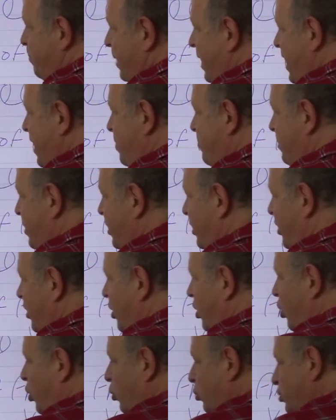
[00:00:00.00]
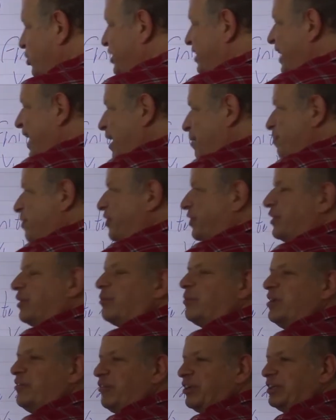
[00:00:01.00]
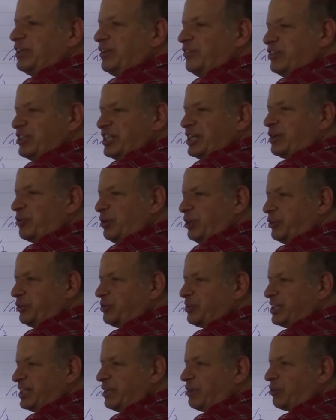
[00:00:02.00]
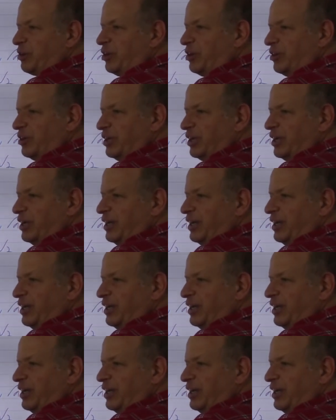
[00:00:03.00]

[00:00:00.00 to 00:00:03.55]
M whose mth derivative is equal to 0.